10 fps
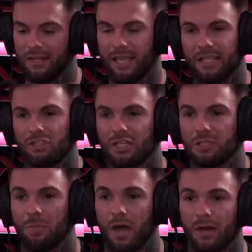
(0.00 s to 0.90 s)
can
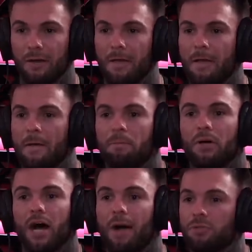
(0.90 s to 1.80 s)
transpire,
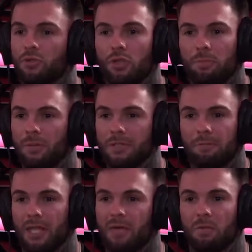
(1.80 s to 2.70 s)
but I'm solely putting the
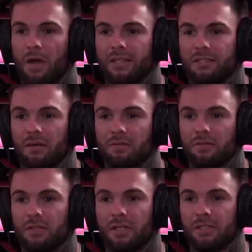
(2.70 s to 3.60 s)
blame on
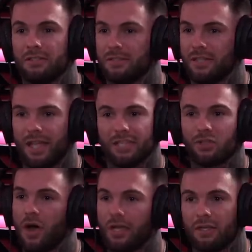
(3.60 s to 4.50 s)
myself because that's
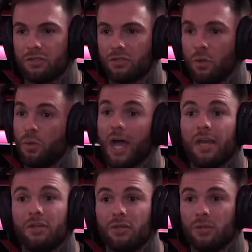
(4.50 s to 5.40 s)
all I can control. What
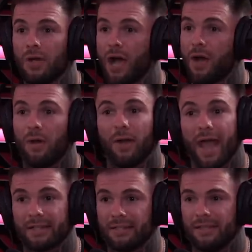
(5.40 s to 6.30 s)
I do, how I
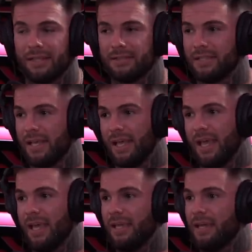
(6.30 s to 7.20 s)
react to things,
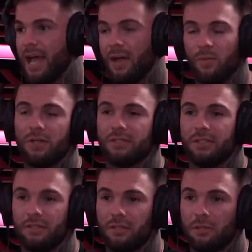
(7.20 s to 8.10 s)
and I
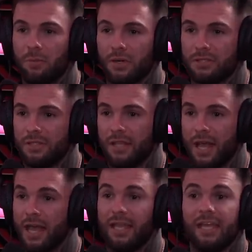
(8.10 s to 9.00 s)
wasn't the person that
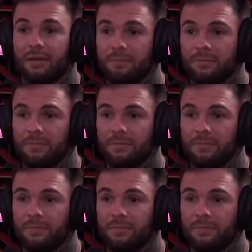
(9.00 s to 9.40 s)
I am